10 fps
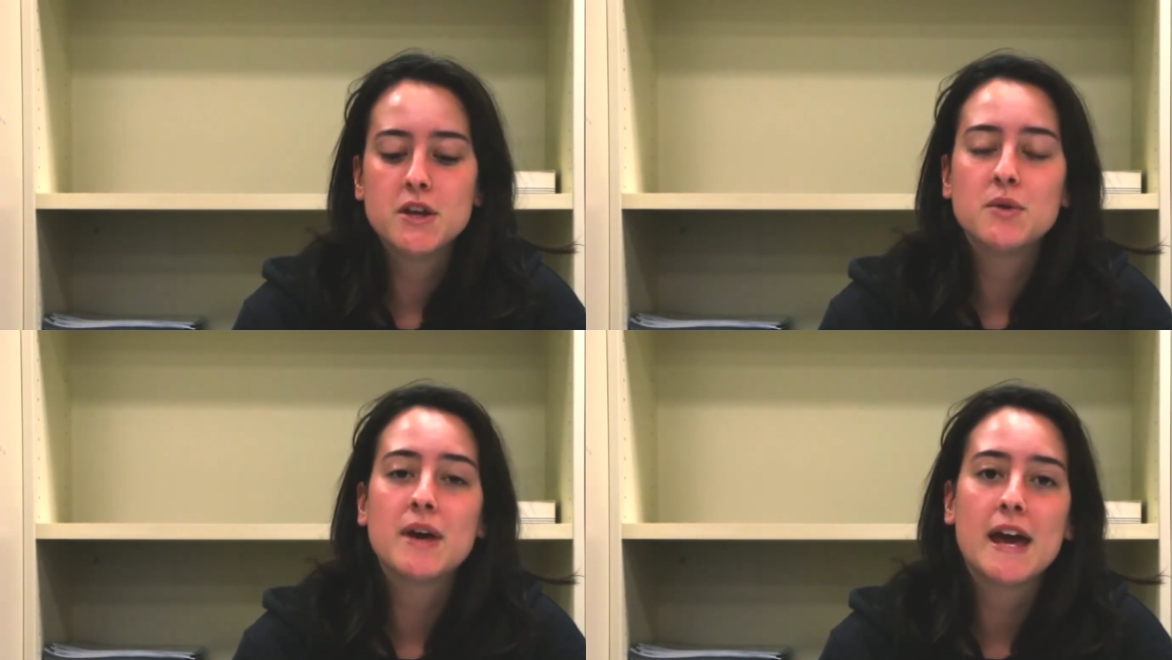
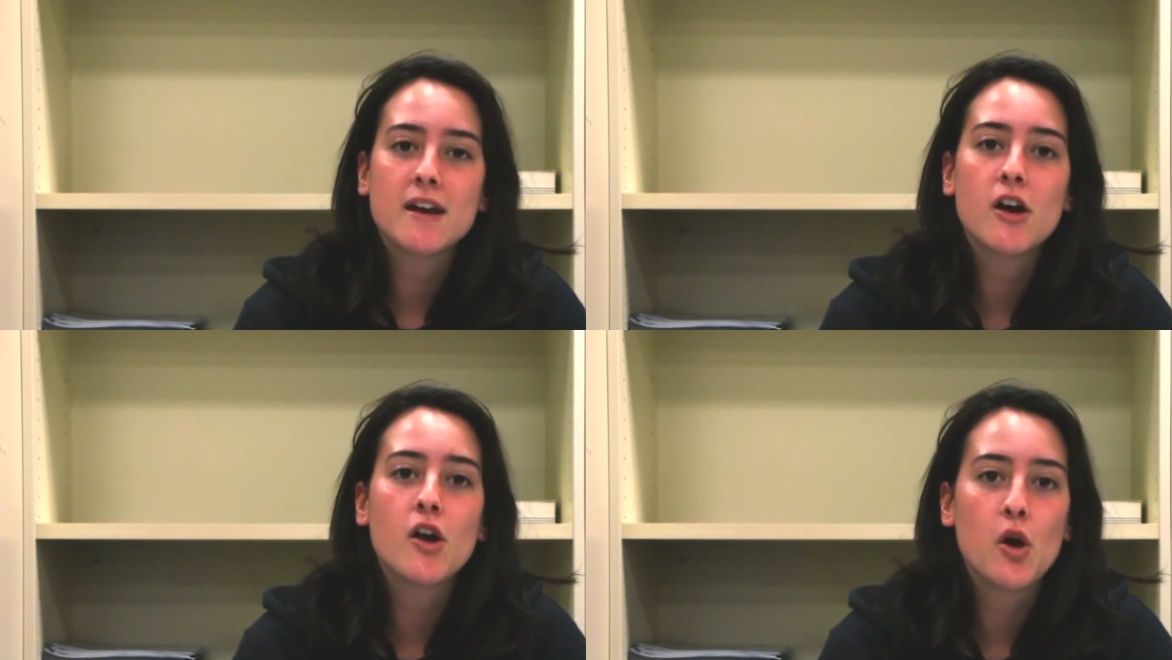you
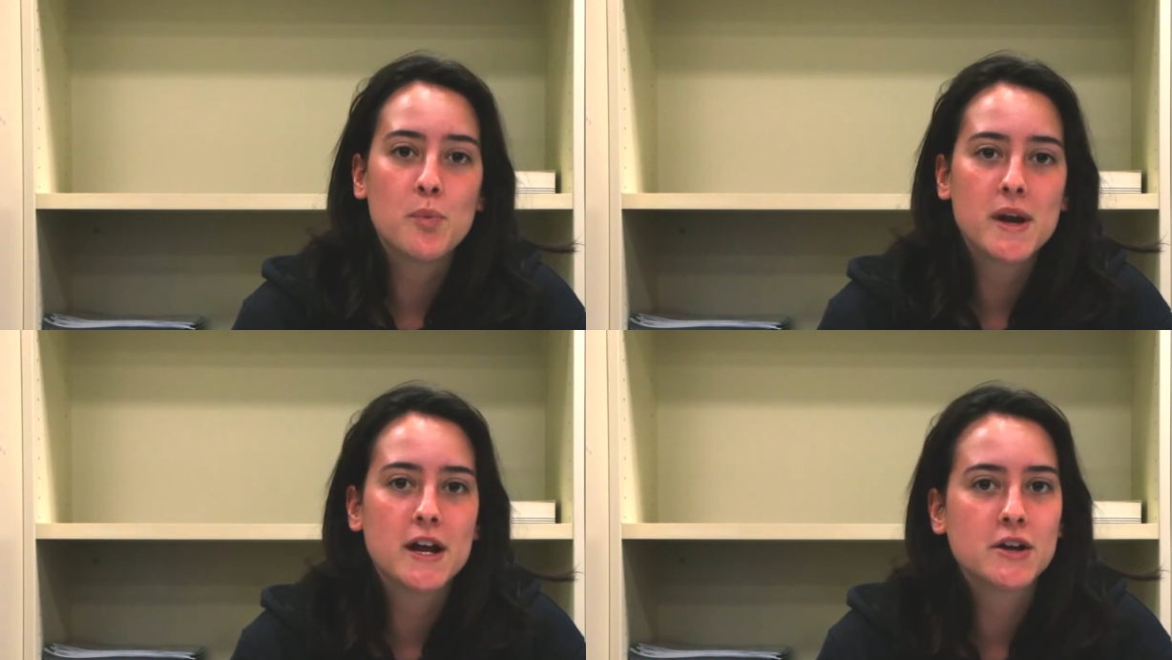cannot
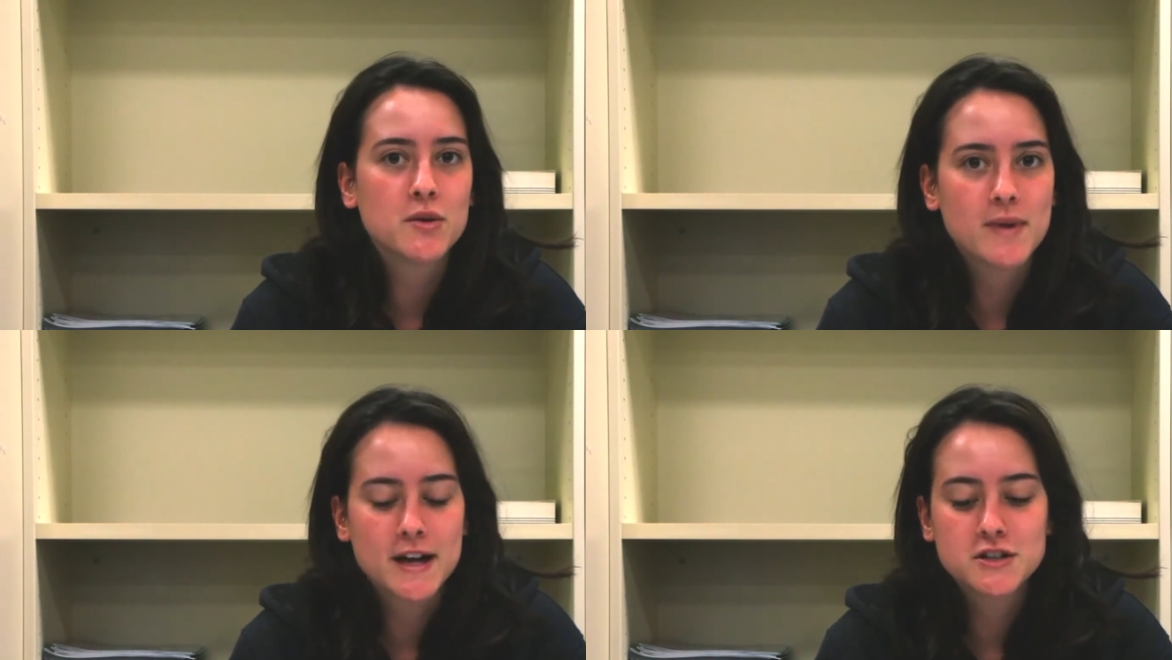open and
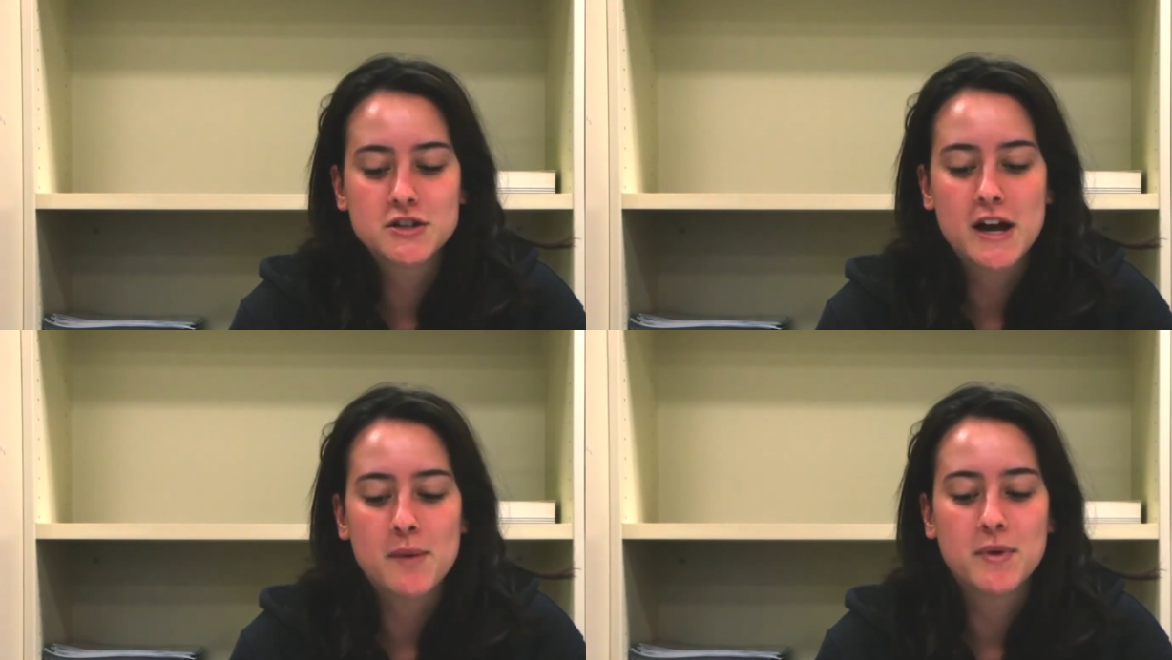correct
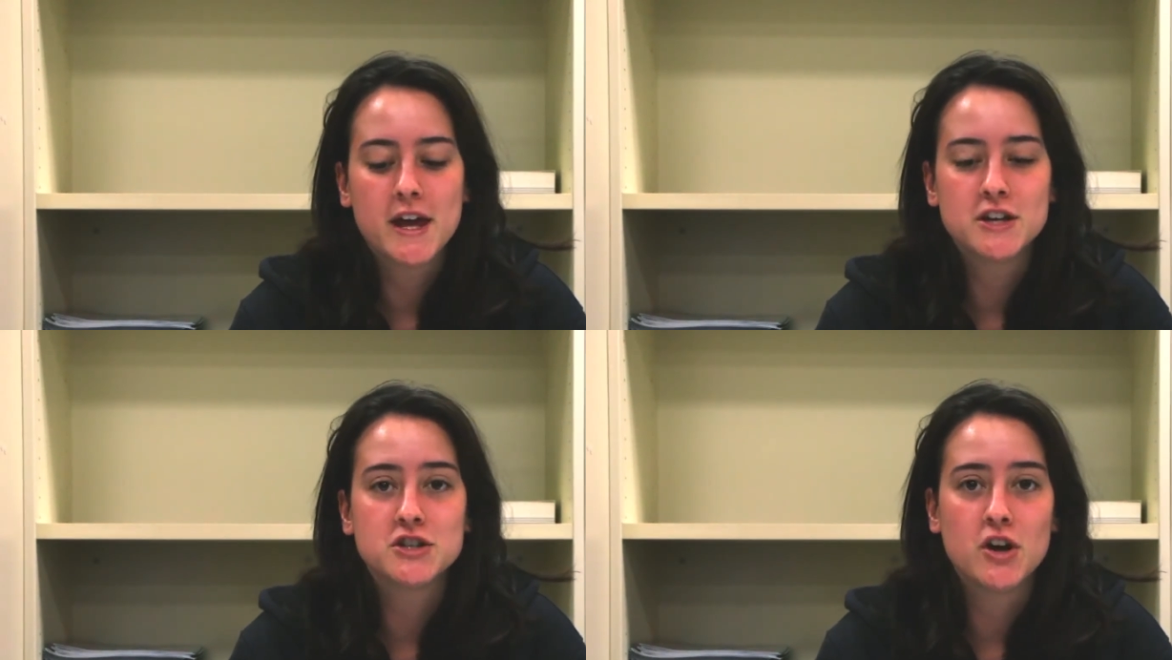your
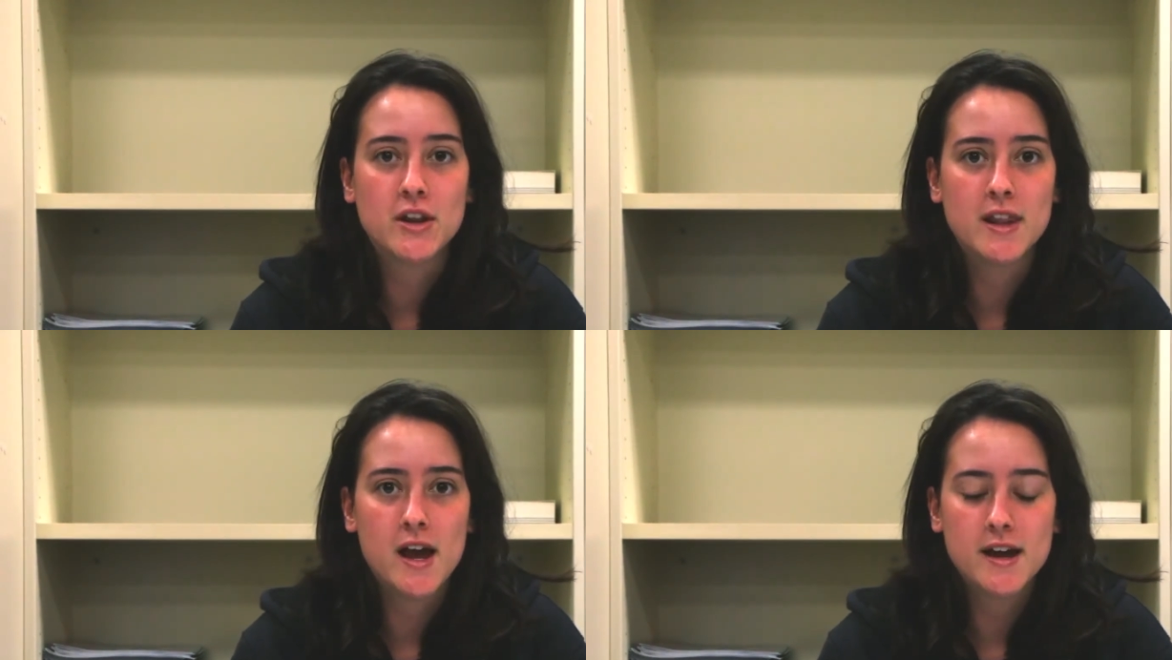application
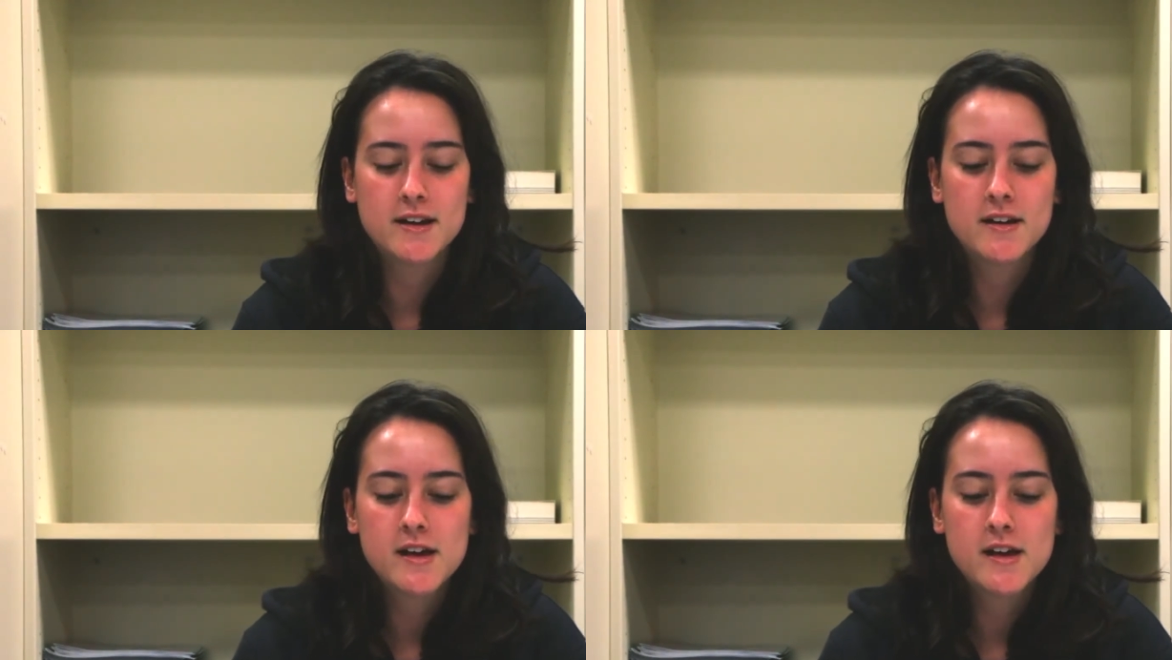online.